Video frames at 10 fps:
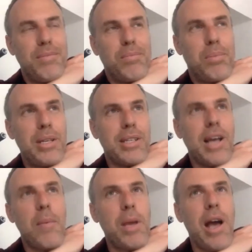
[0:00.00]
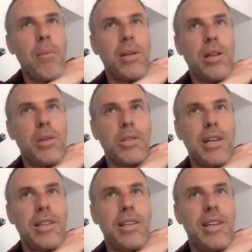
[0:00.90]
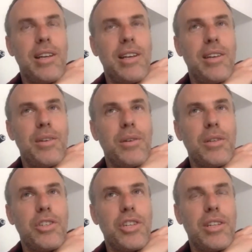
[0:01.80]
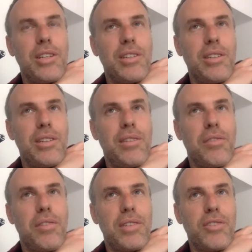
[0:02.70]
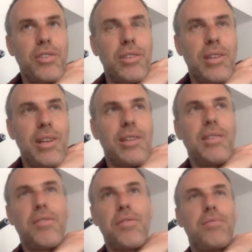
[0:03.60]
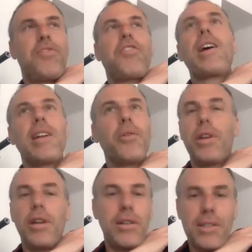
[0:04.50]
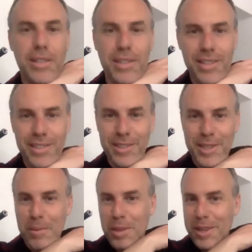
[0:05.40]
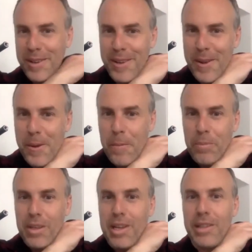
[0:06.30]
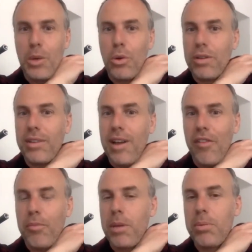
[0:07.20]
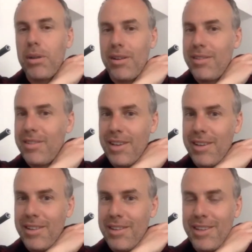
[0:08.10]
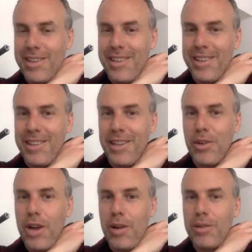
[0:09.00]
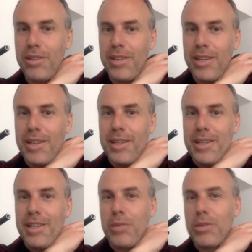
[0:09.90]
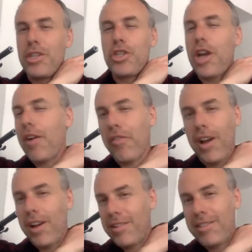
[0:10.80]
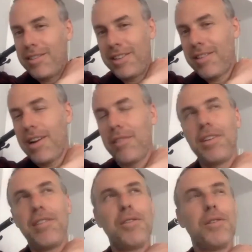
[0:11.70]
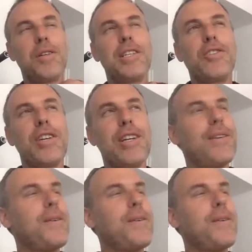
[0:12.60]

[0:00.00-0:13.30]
piece coming up, and it was like the, you know, the first, like the final rehearsal or something, and there weren't enough people like in the crowd. It was in Jaffa, in Tel Aviv, you know, in Israel.